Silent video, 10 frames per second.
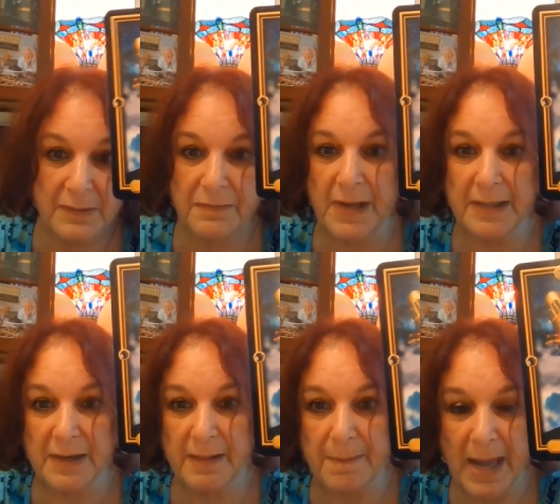
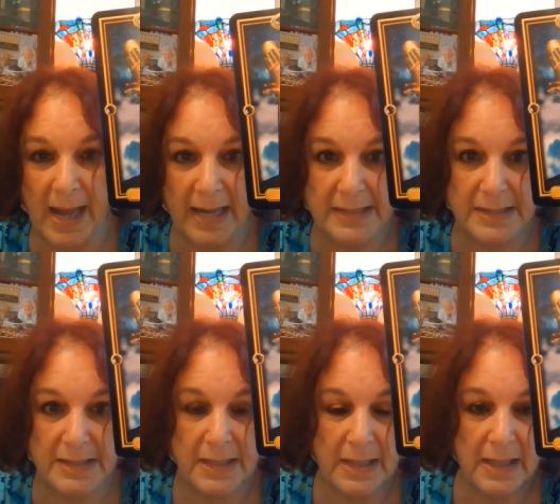defended in the
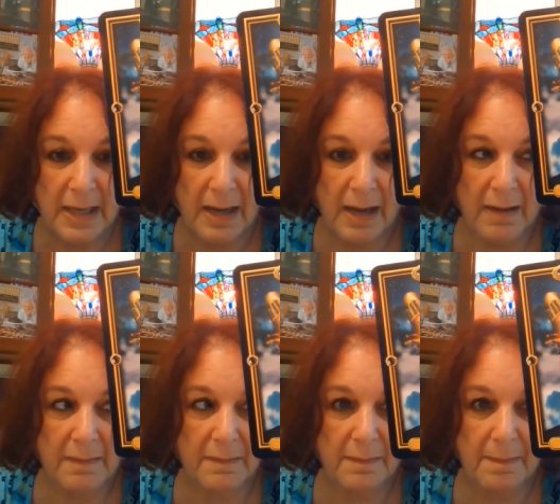past,
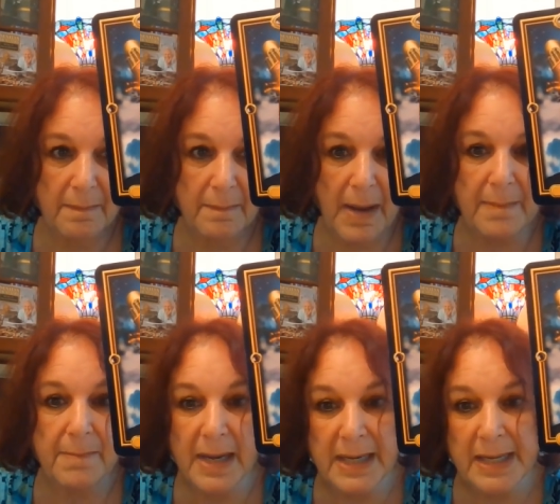Um, by
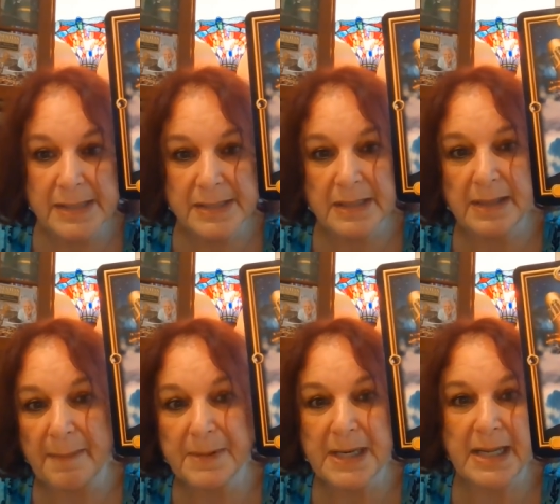money and
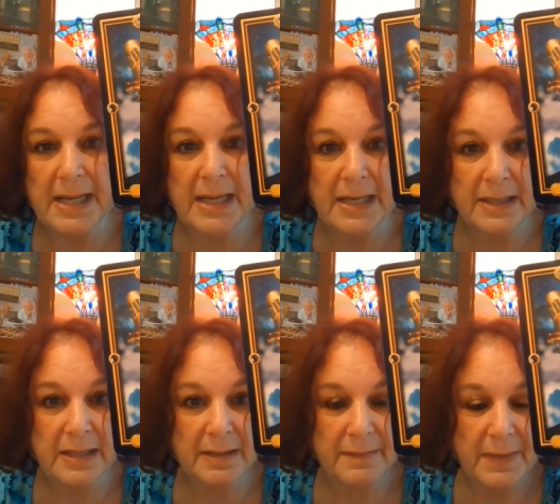celebrity
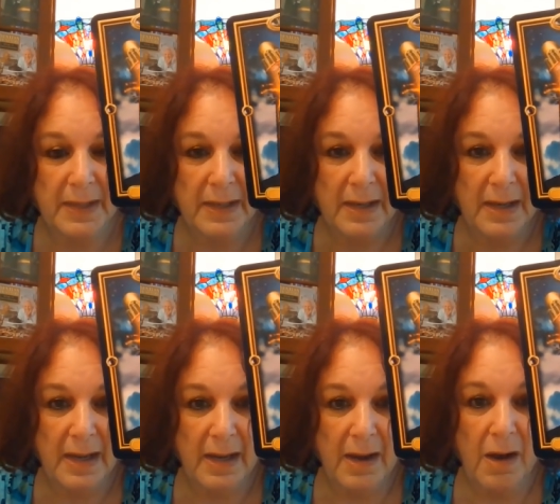and
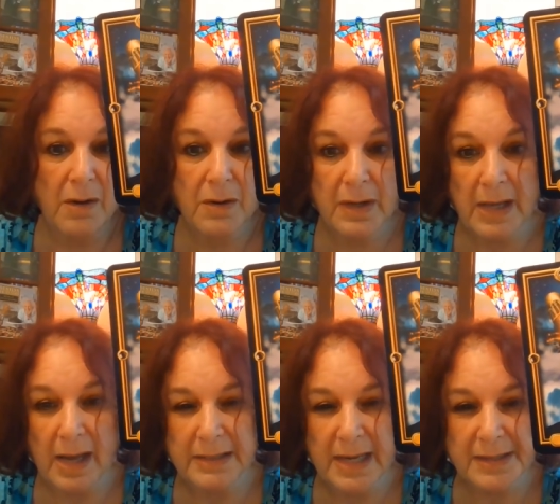uh, all her
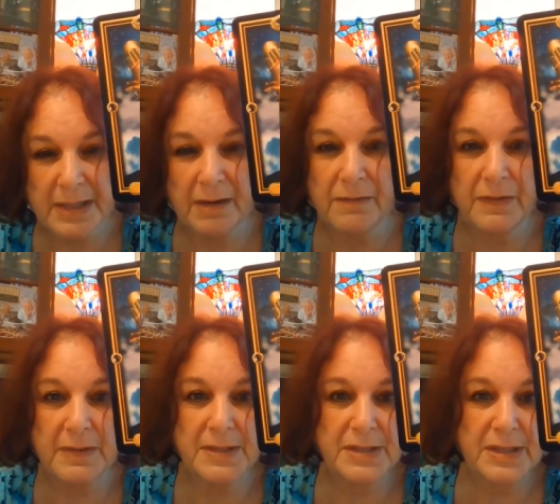contacts and
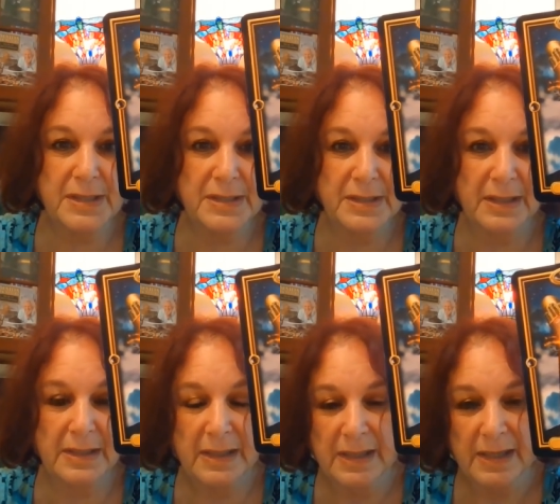influences and
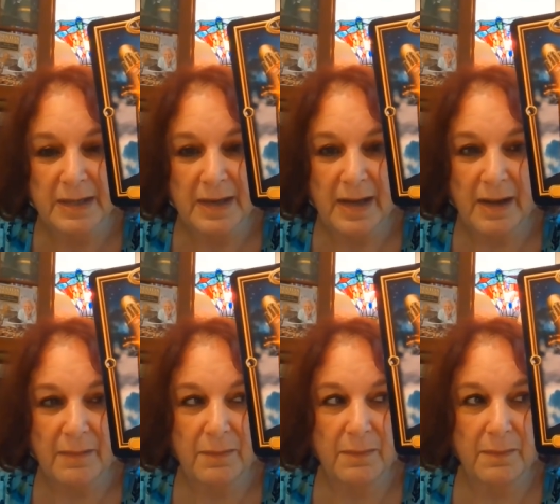uh,
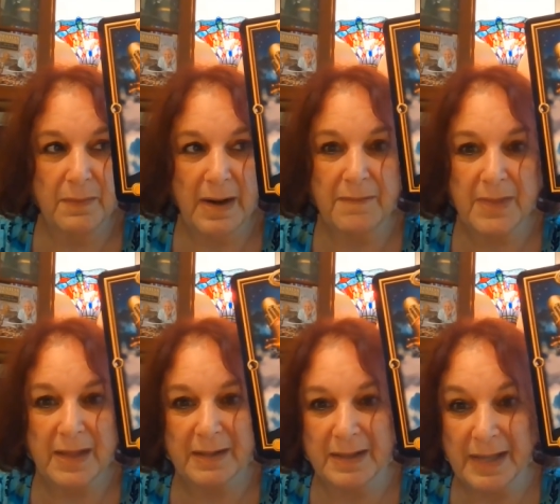whatever the
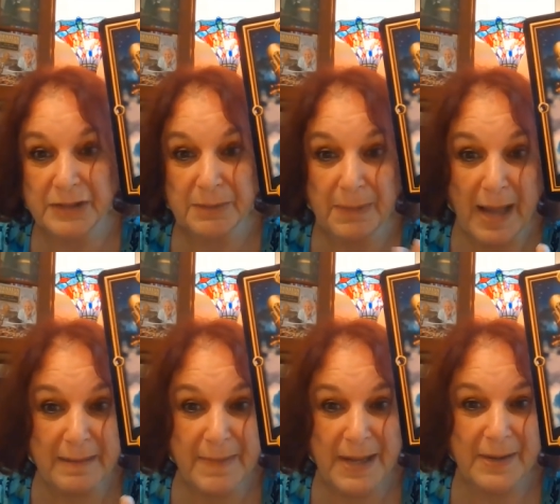alleged
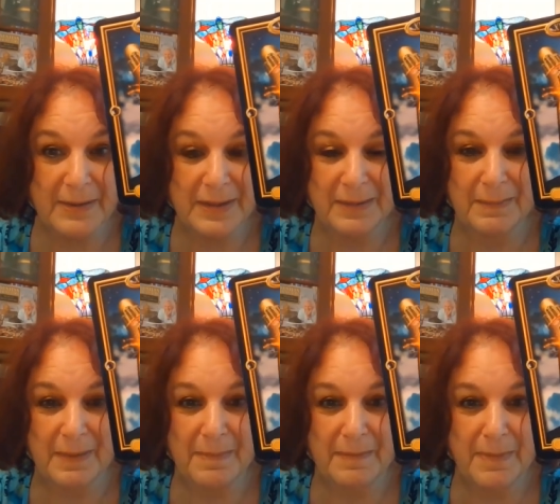blackmail, you know,
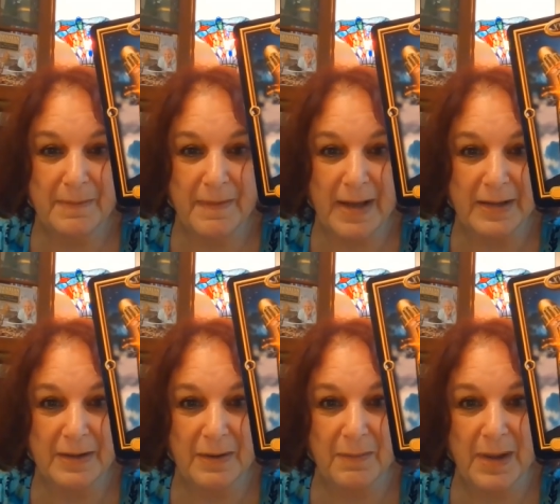provided
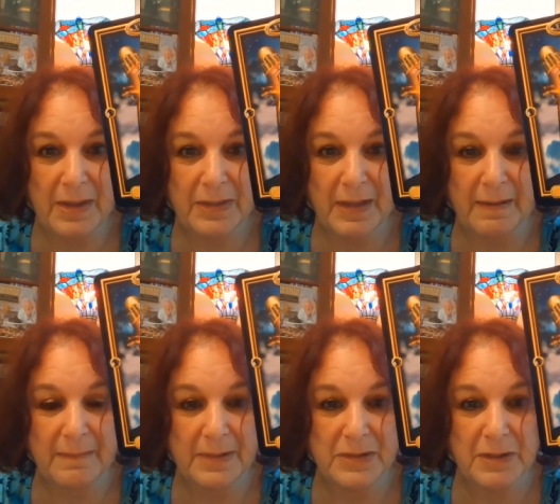her with
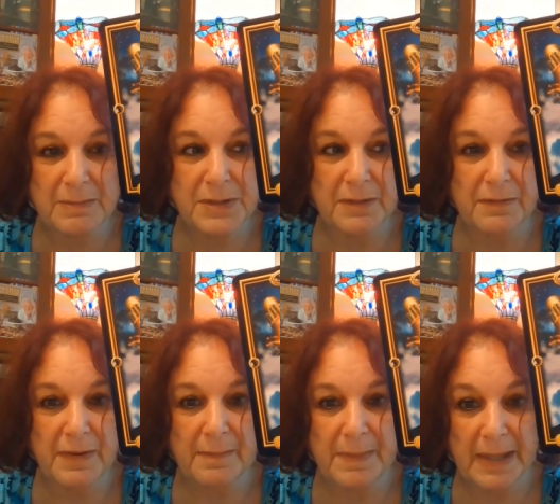um, in terms of
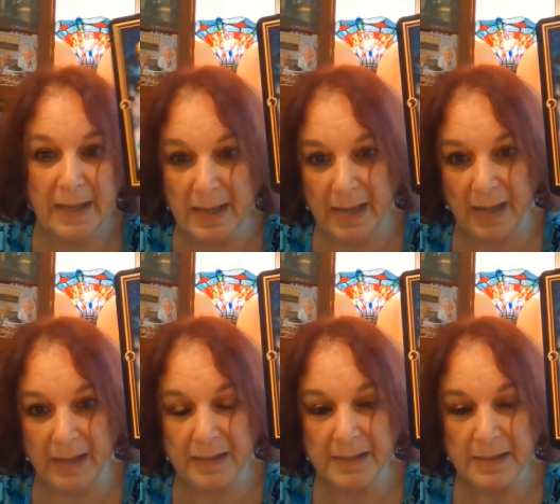uh, being uh,